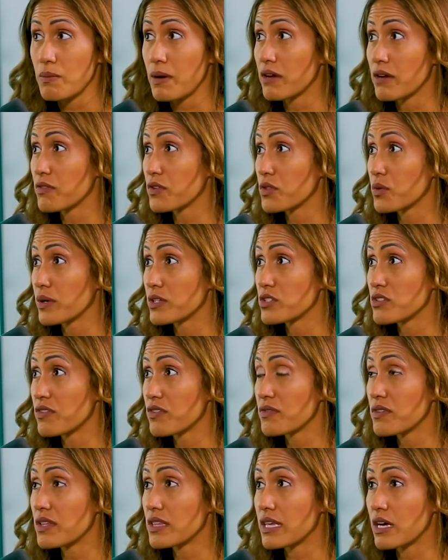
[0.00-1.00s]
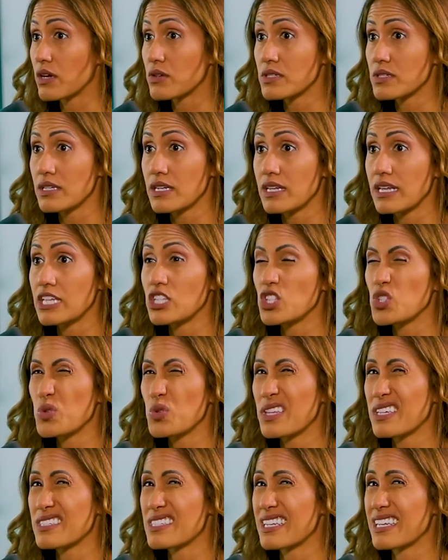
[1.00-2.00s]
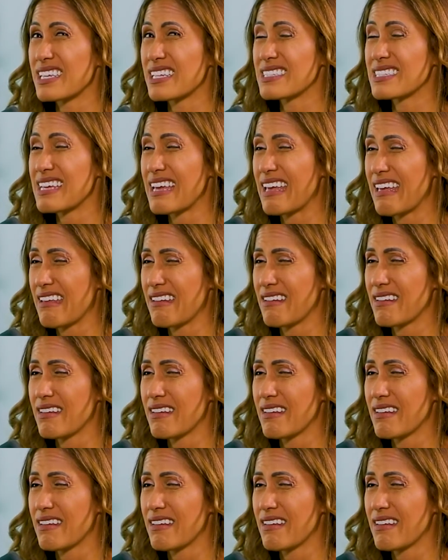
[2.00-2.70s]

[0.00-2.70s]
Bought it for $350,000 in 2010.